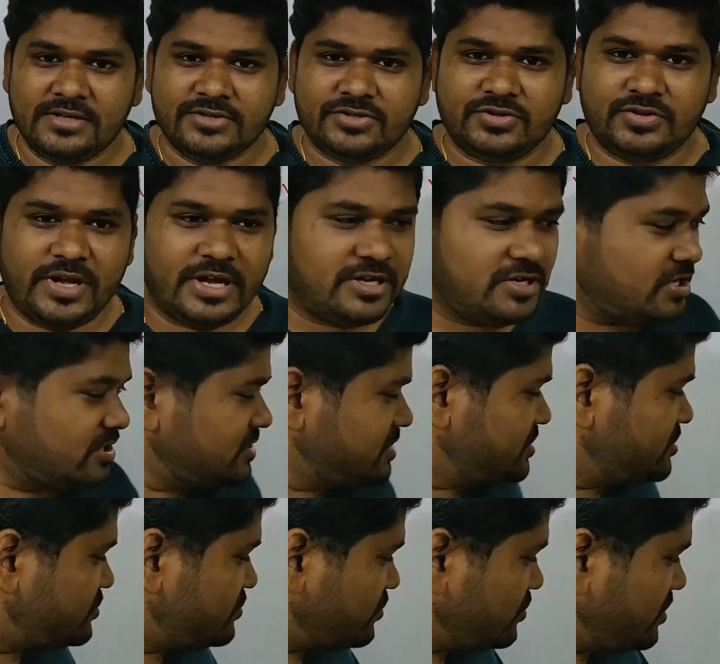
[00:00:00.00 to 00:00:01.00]
So the energy
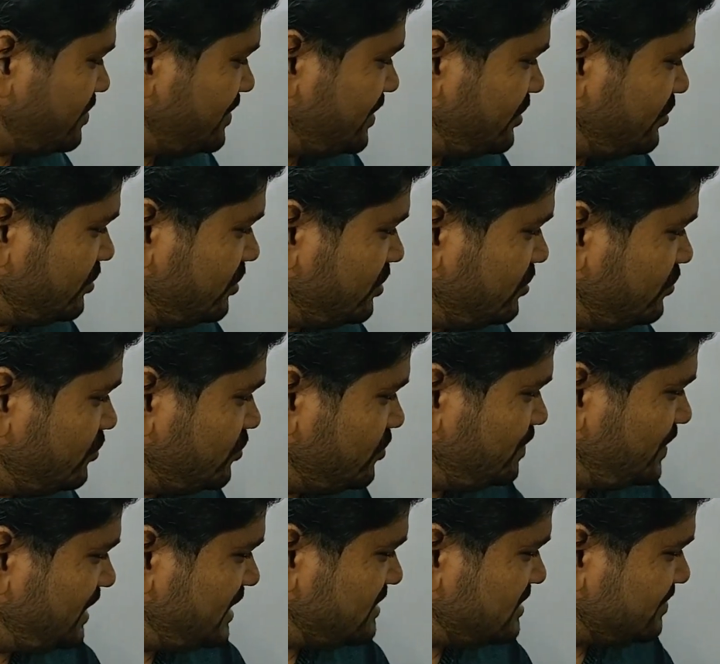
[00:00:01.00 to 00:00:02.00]
is stored between the
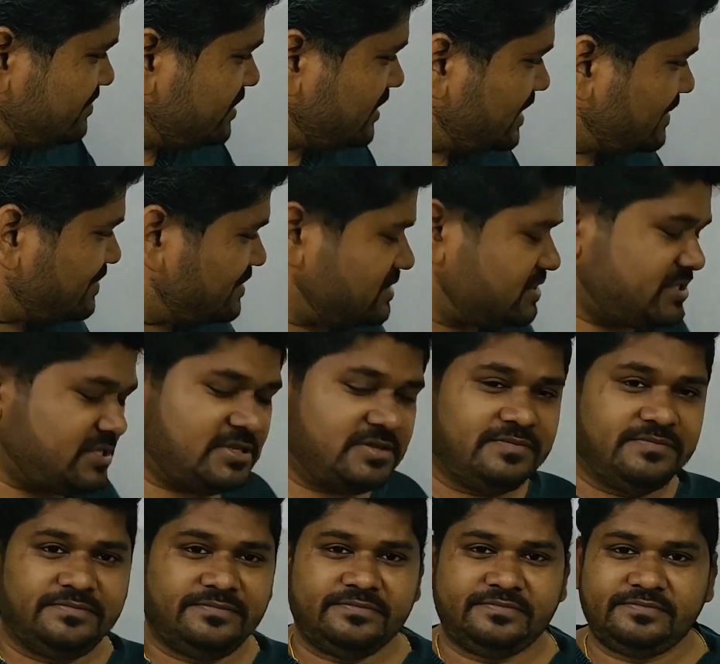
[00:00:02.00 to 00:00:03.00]
two plates of the capacitor
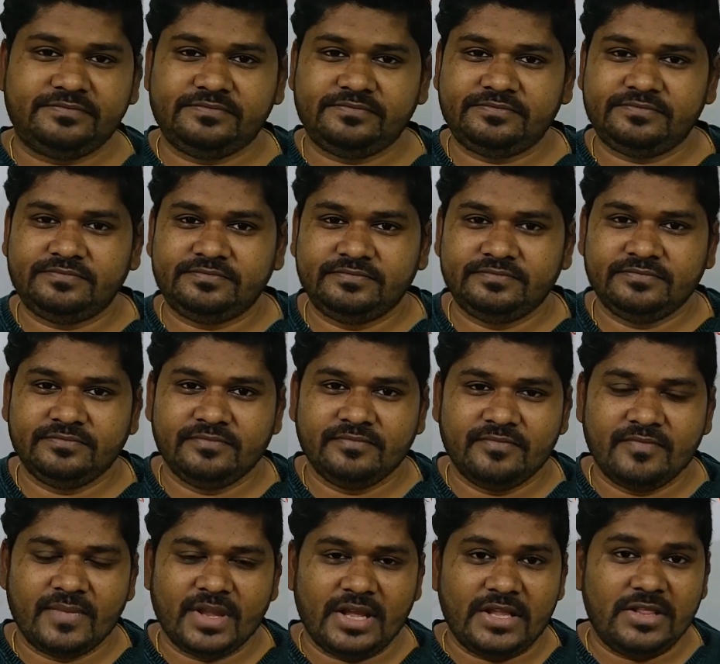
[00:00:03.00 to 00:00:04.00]

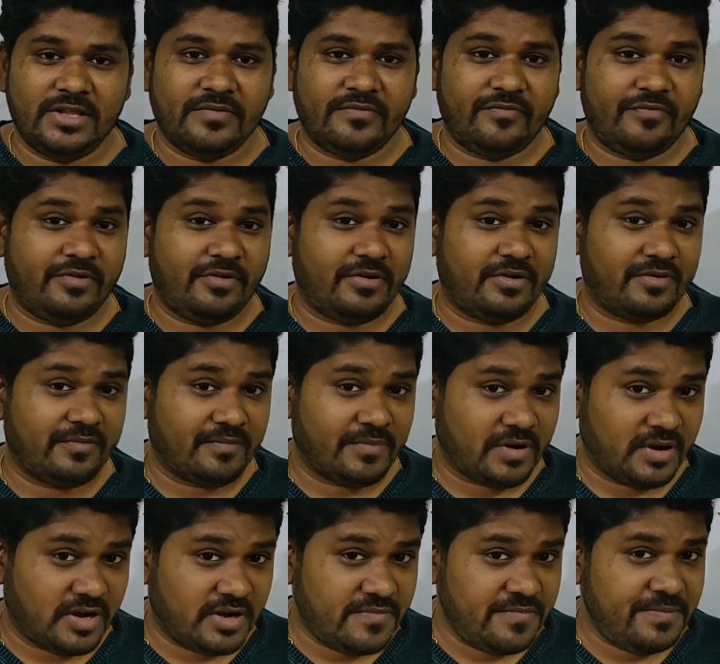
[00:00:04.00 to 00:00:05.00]
in the form
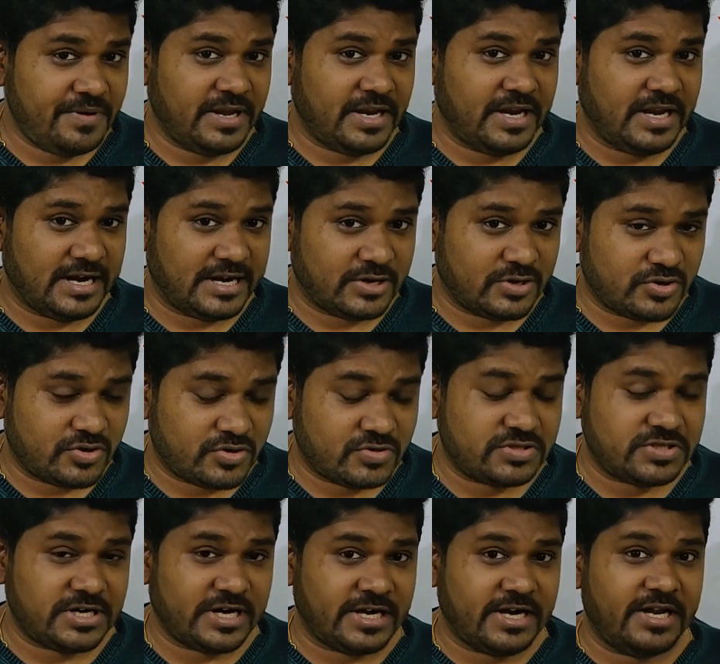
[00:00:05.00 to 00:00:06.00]
of
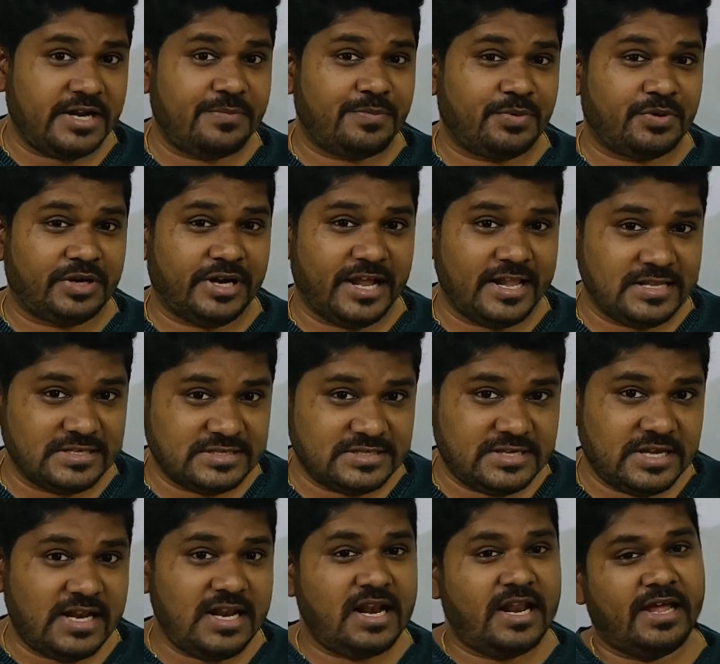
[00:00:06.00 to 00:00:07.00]
electrostatic
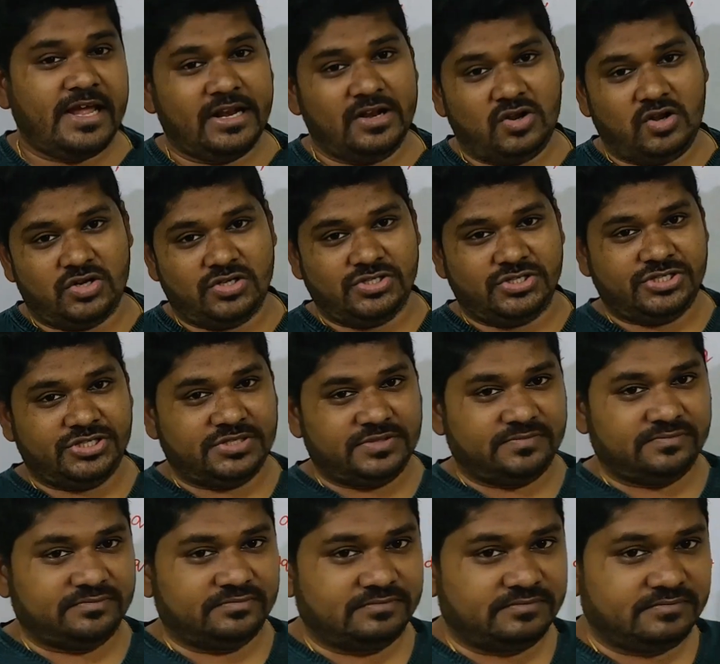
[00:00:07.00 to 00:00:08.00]
potential energy.